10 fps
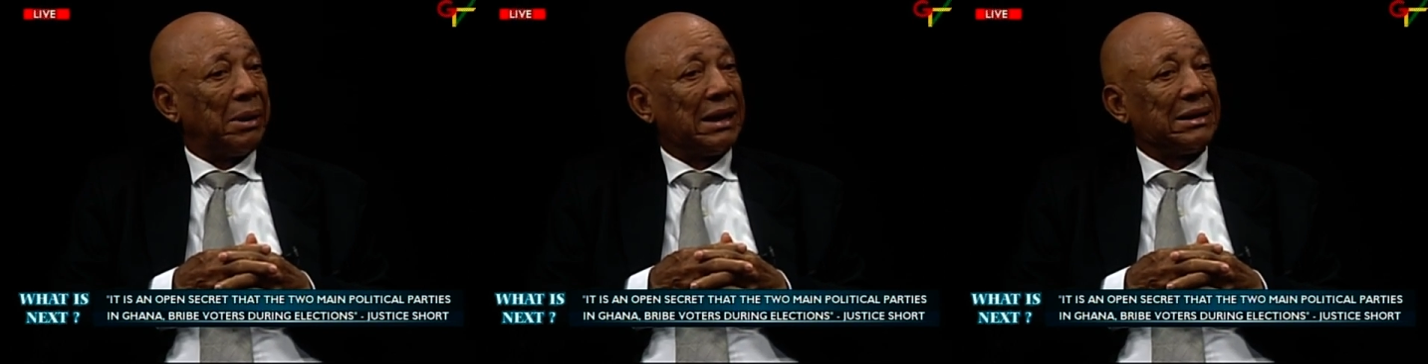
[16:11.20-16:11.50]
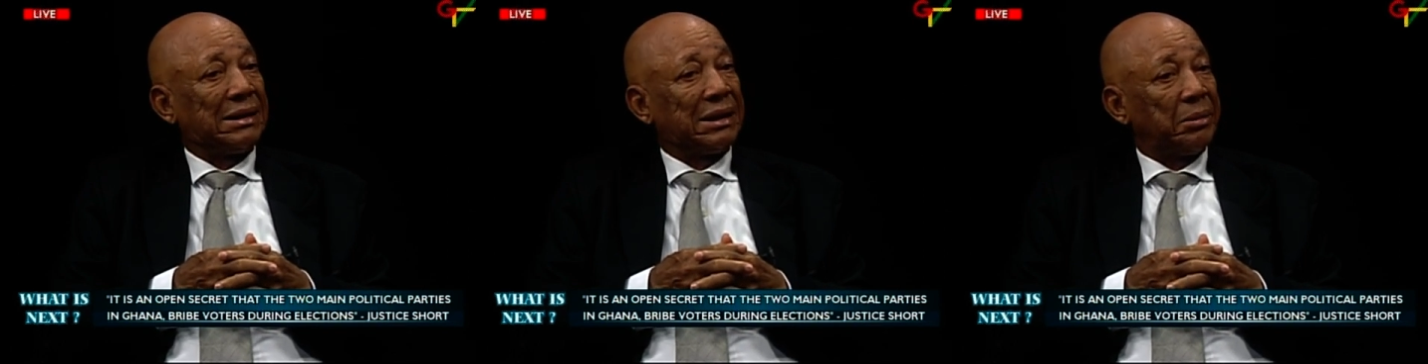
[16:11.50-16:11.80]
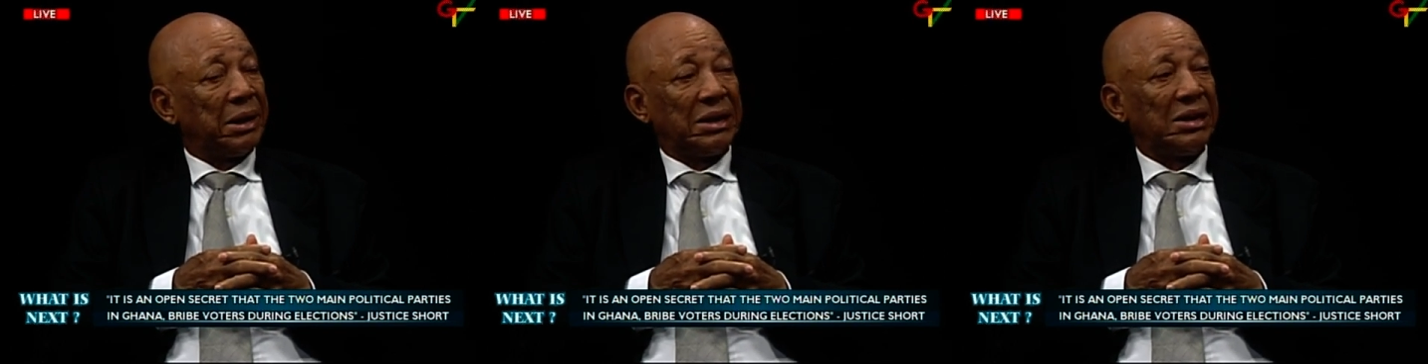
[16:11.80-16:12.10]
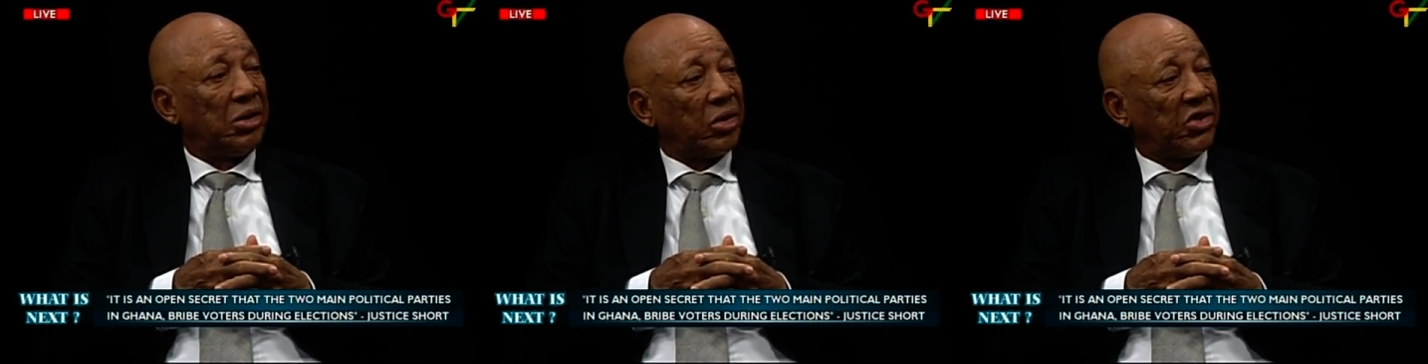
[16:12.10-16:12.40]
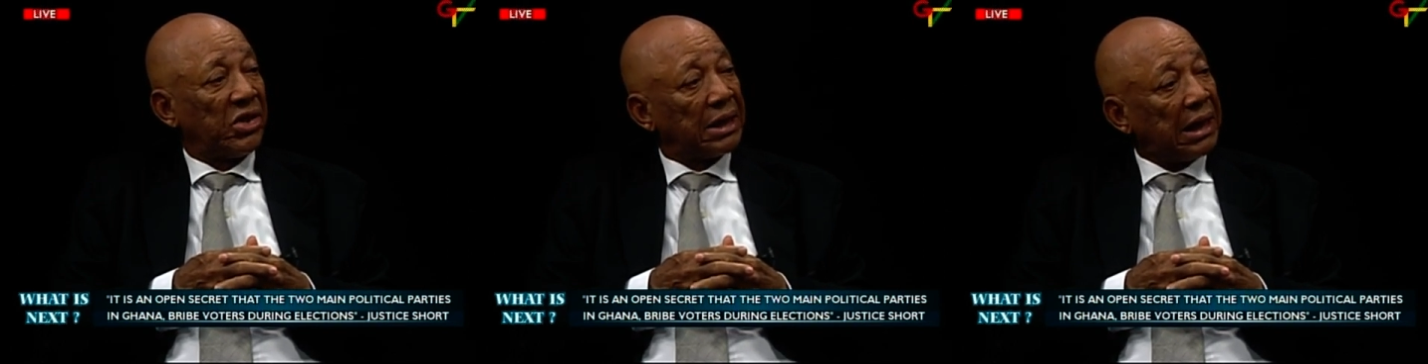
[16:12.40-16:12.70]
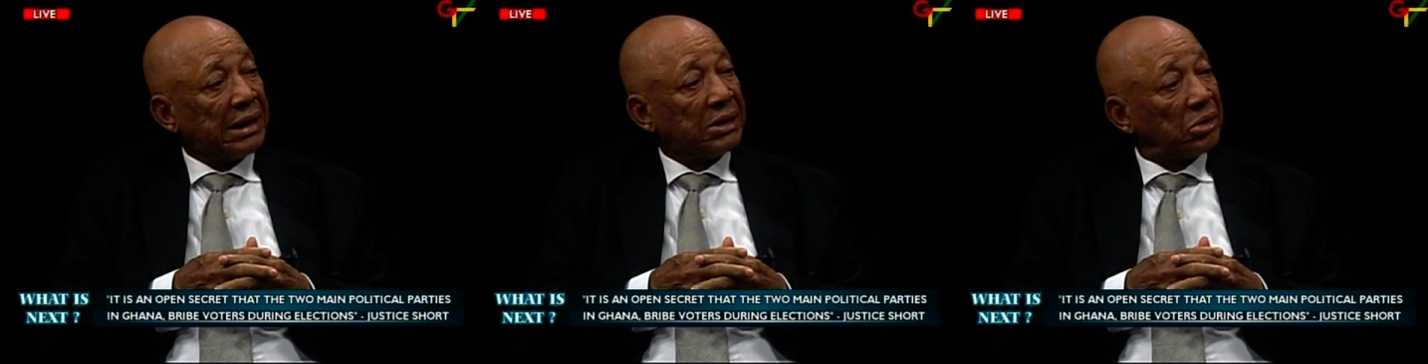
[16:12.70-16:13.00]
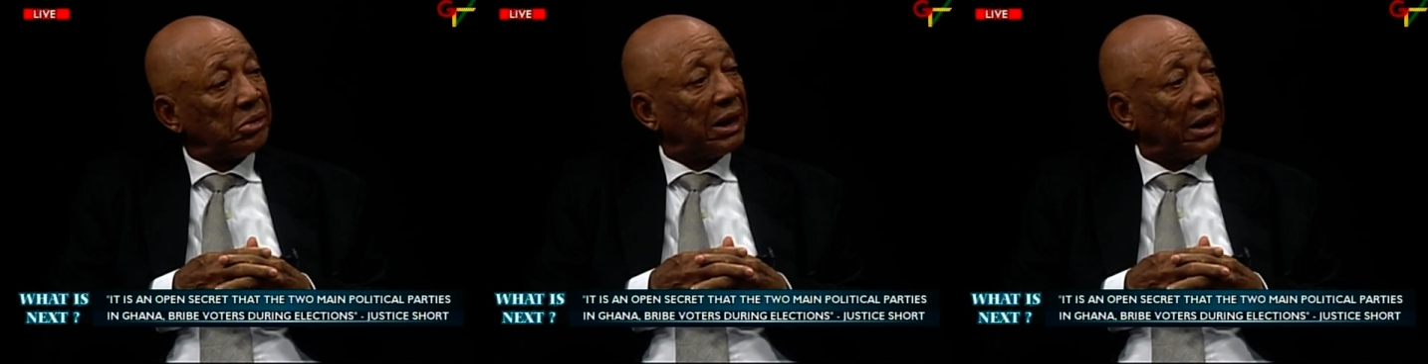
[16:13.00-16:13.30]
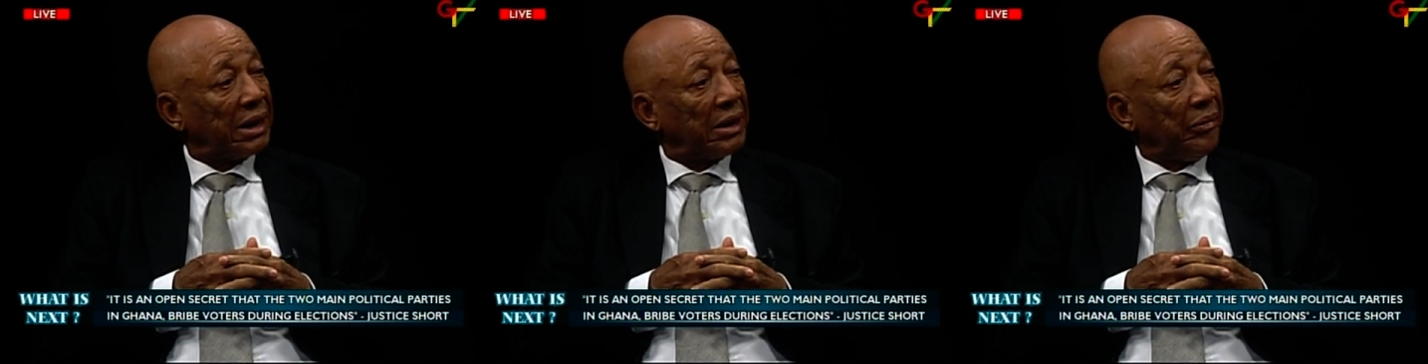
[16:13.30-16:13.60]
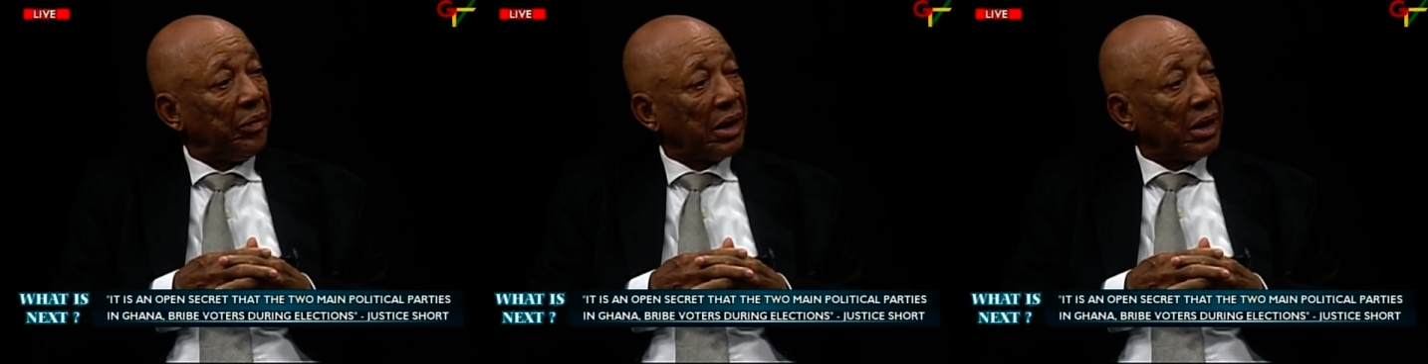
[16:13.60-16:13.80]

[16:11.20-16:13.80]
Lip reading: But it did not see the light of day.